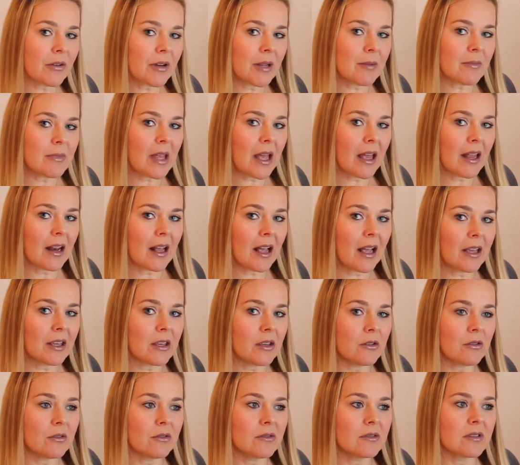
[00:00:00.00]
cream that I
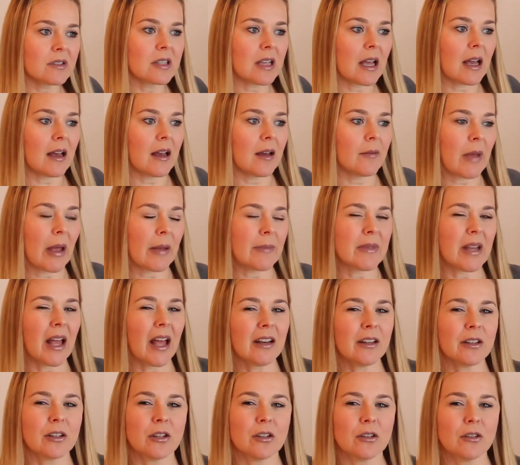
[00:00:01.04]
use, I'm
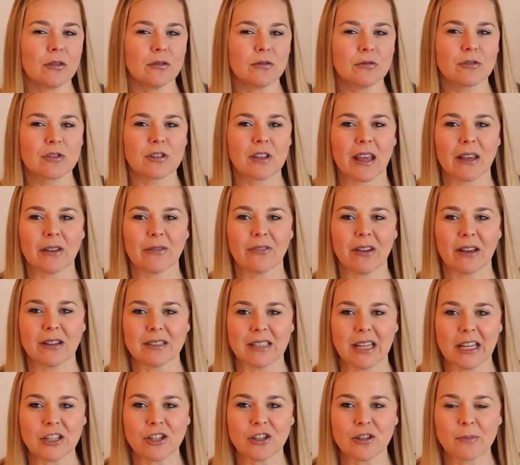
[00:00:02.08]
not a huge like
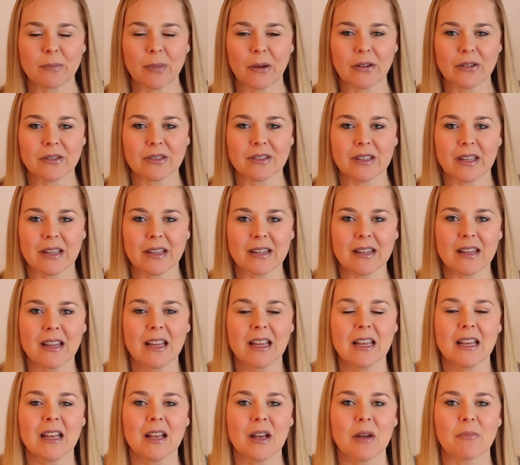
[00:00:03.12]
foundation person,
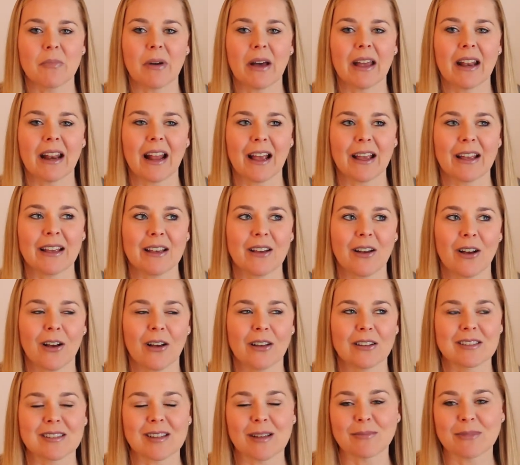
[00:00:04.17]
but I
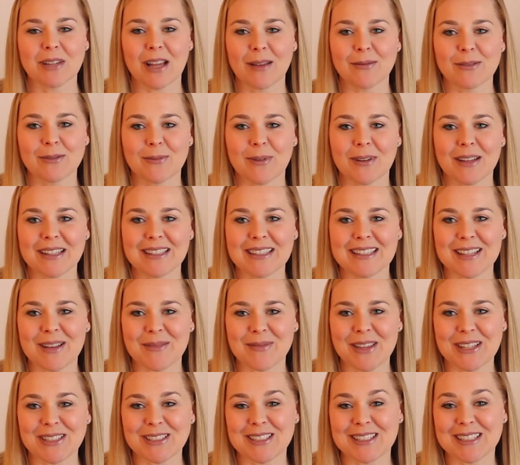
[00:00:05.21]
sometimes want
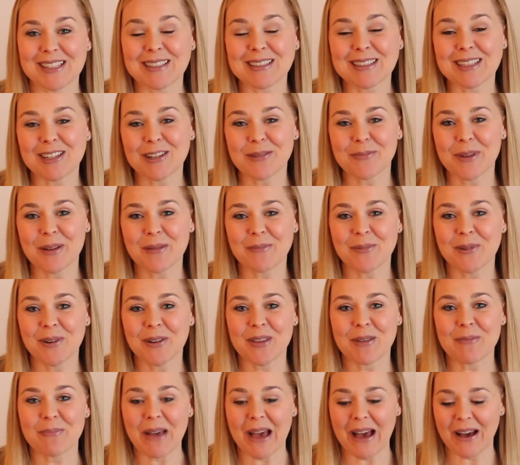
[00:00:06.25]
something just a little bit more
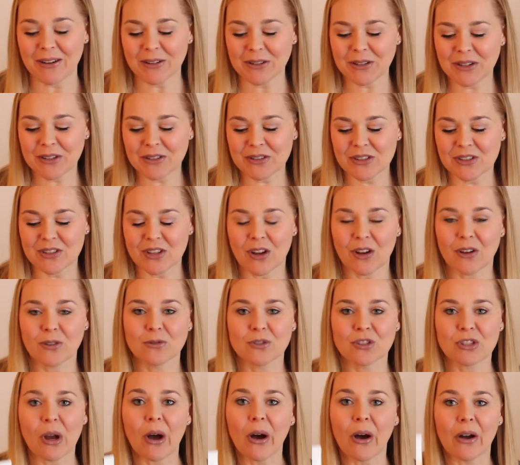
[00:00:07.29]
than powder.
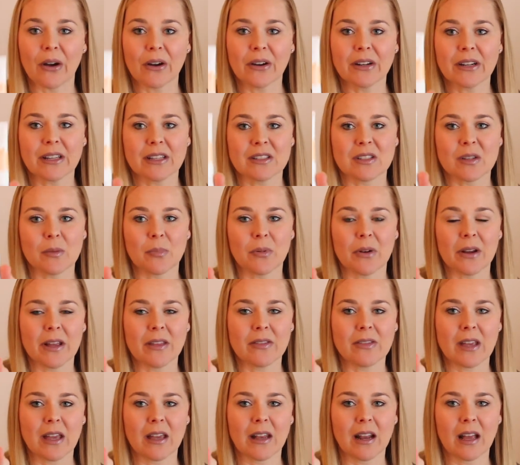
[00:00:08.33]
So Tarte is a
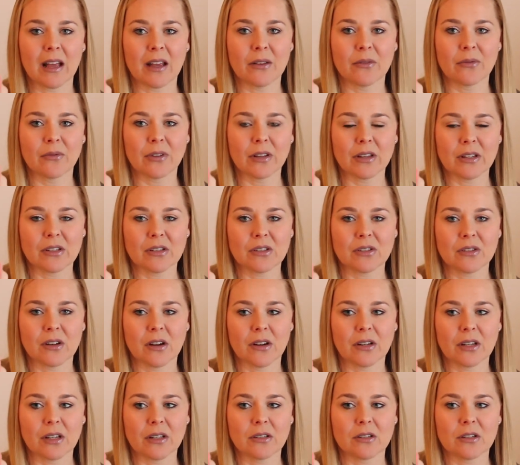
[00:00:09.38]
brand that I've really
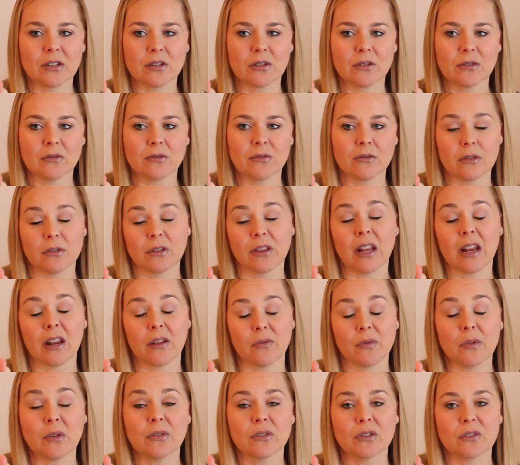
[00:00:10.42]
started to, or that
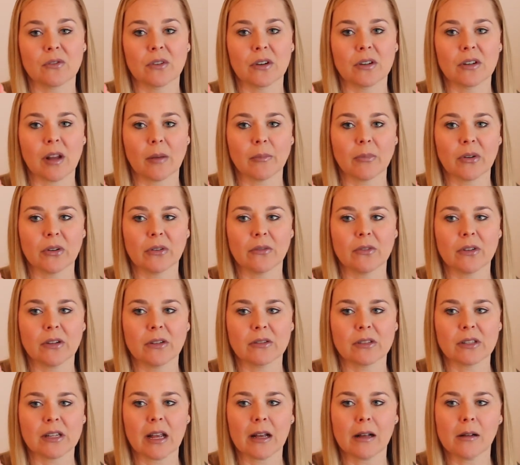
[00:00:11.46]
I've used for a number of
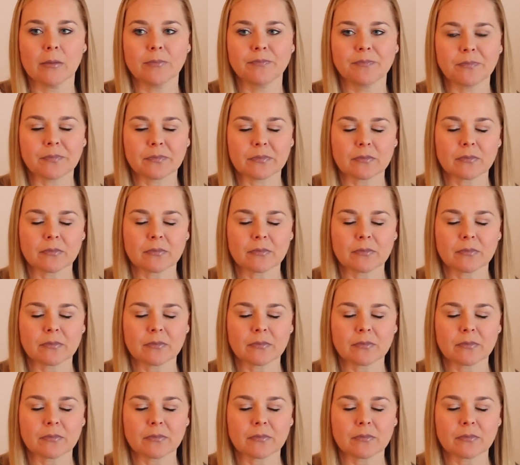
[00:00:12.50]
years now.